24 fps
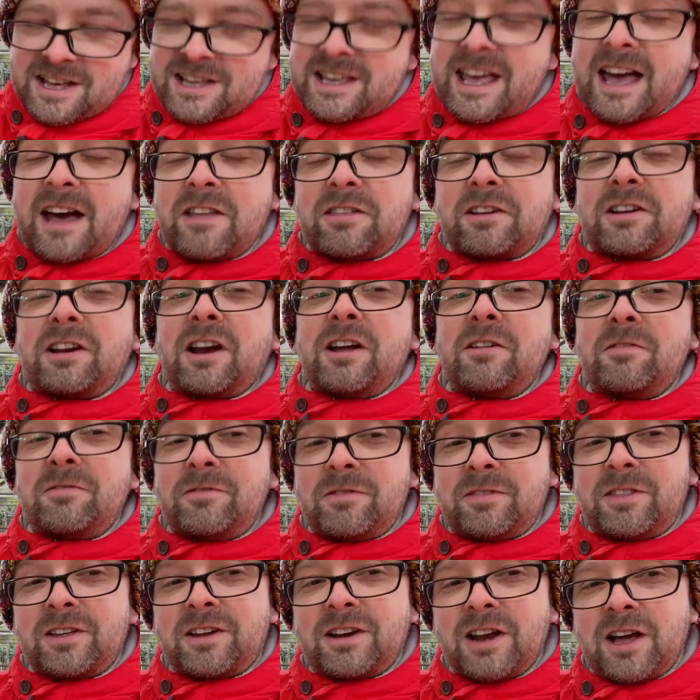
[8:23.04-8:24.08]
Yeah, the
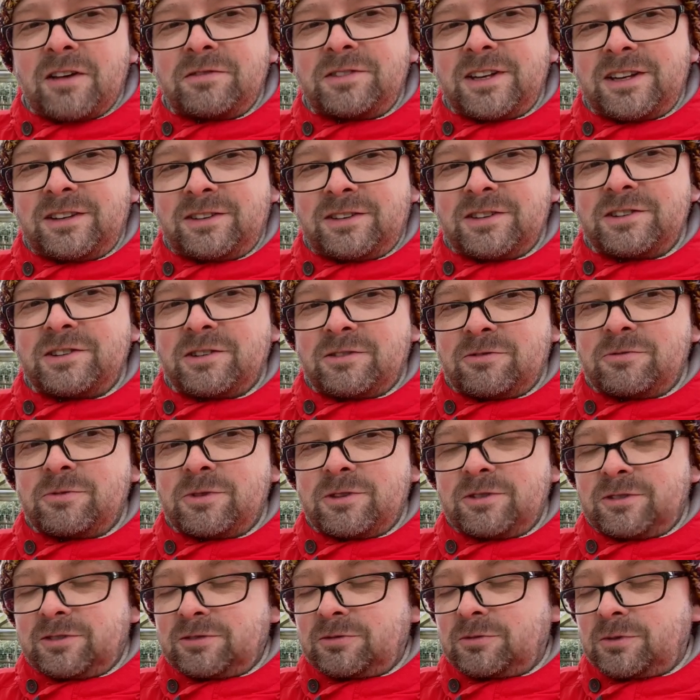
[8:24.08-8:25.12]
gloves incident
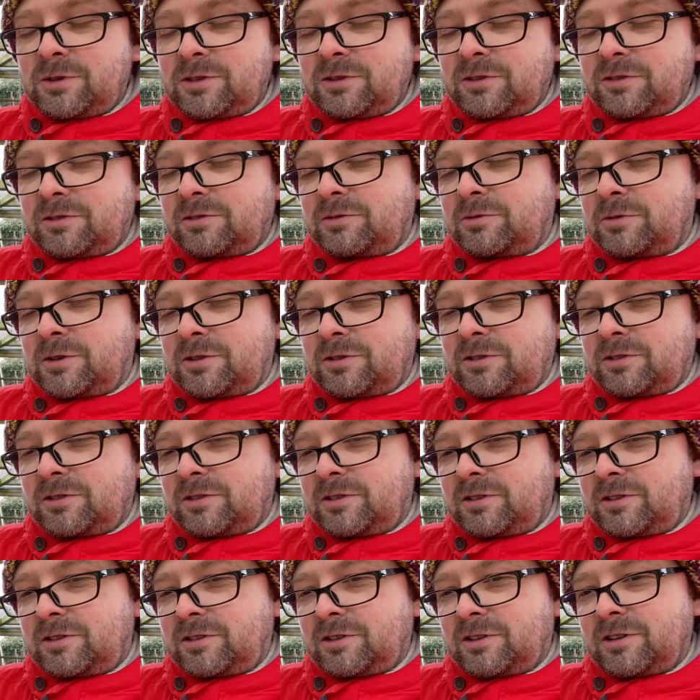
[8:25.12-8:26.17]
was
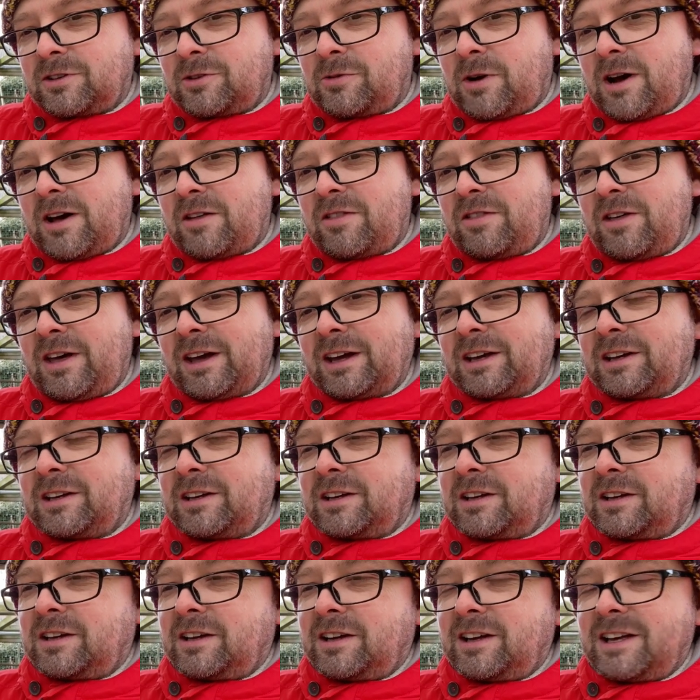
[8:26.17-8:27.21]
quite a thing.
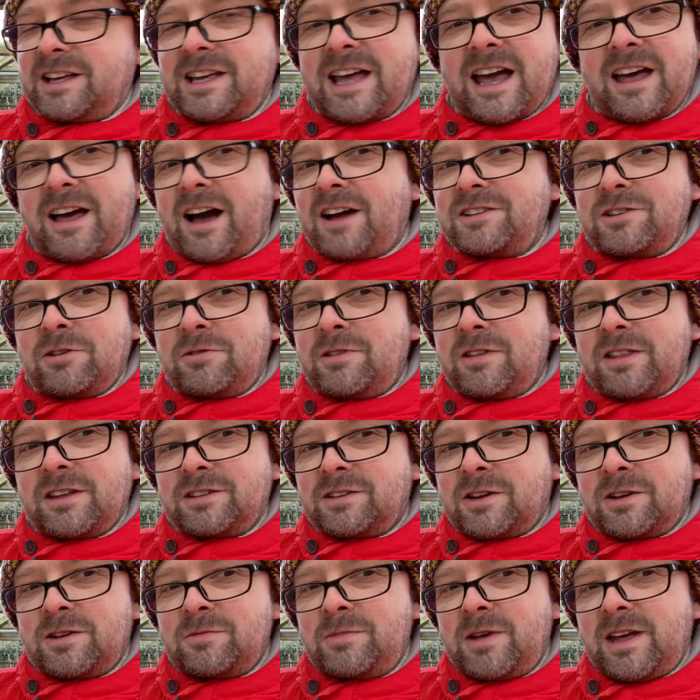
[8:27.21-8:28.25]
Yeah, I don't think there's
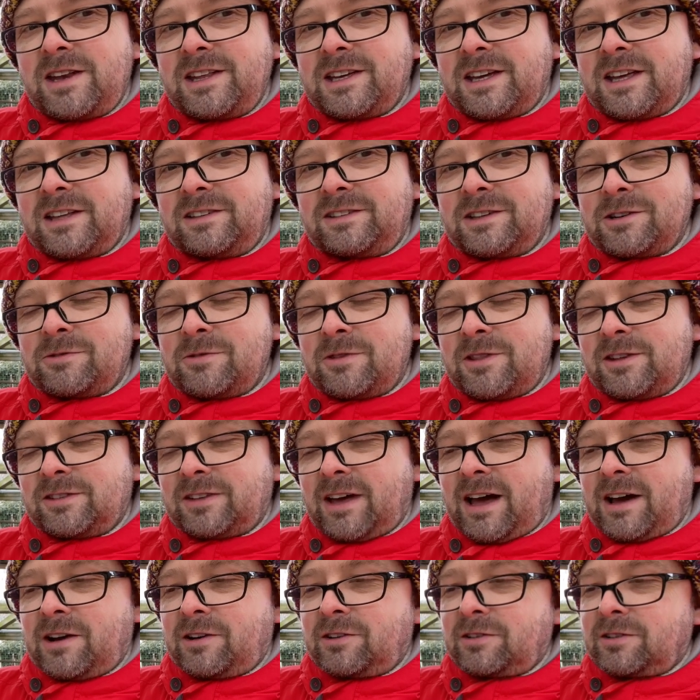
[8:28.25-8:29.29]
going to be any kissing with this
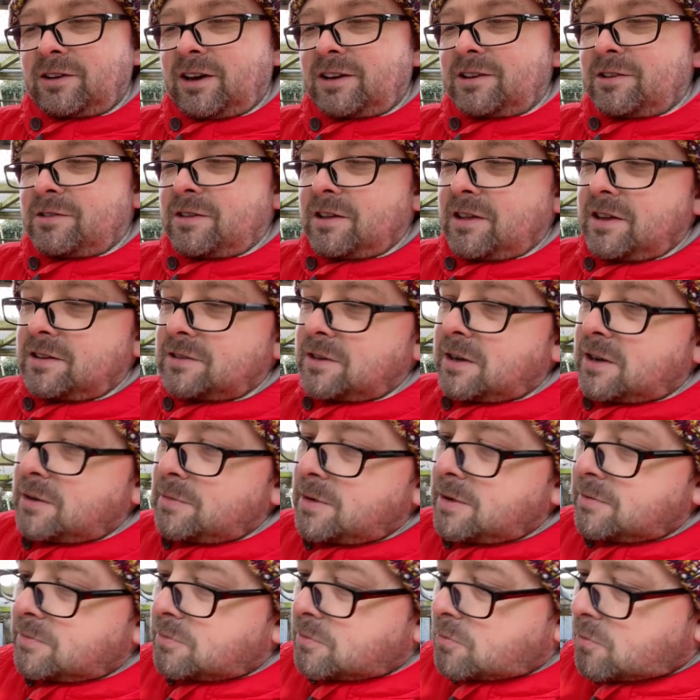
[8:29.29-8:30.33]
hat on. I don't think there's going
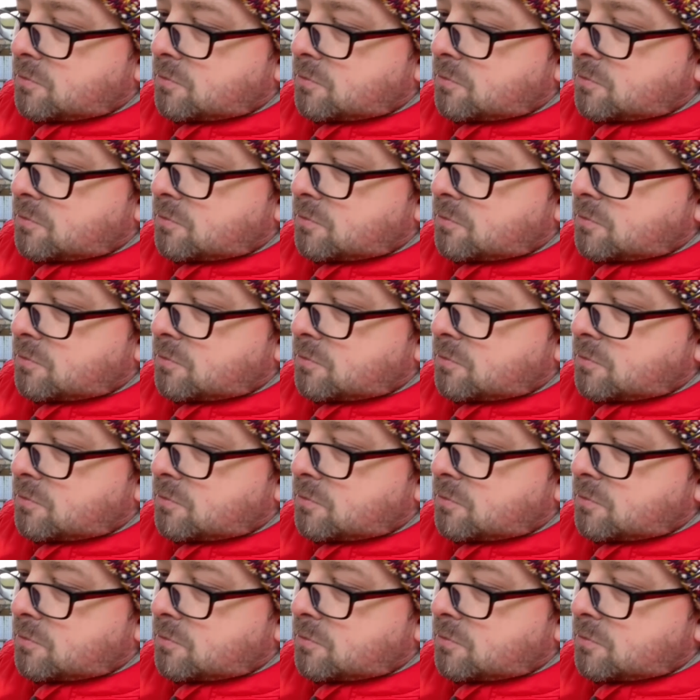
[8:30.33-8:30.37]
to be.